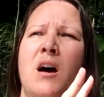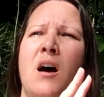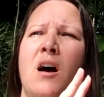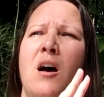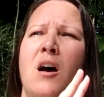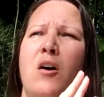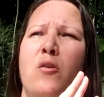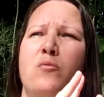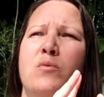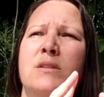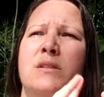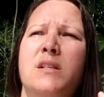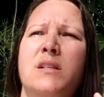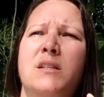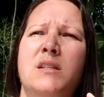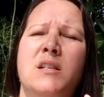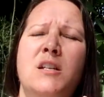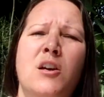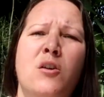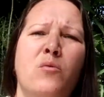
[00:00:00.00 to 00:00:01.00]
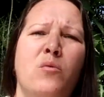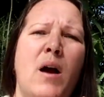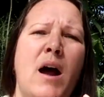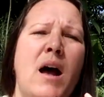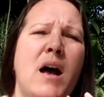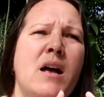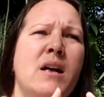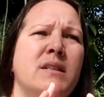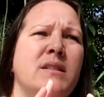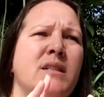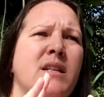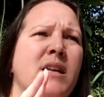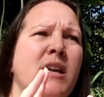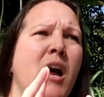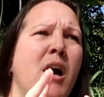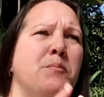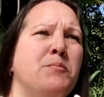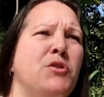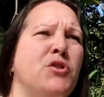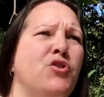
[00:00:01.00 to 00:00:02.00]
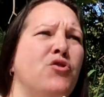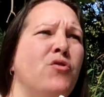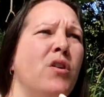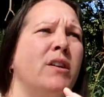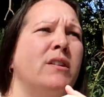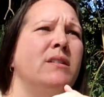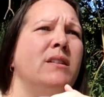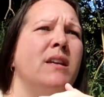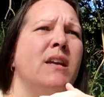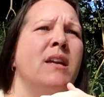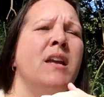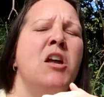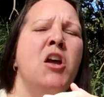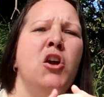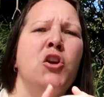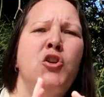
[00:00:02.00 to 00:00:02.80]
resisting arrest and obstructing.